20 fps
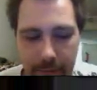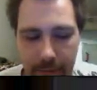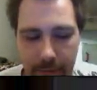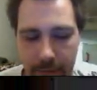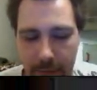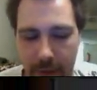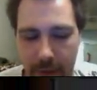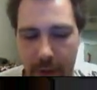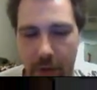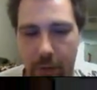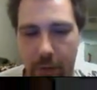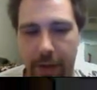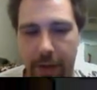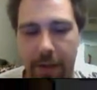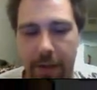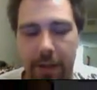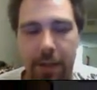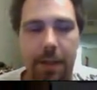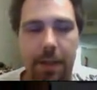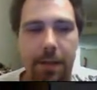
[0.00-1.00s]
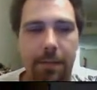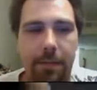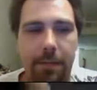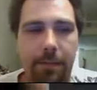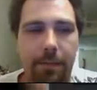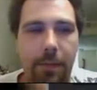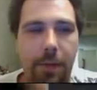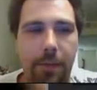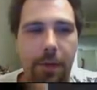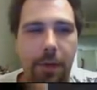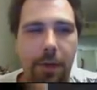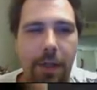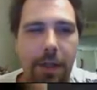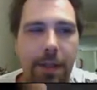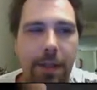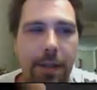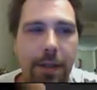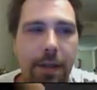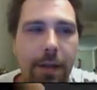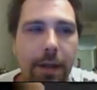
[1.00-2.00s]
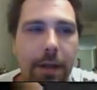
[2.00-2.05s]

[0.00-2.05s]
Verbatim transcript: No, wait, let's just do this.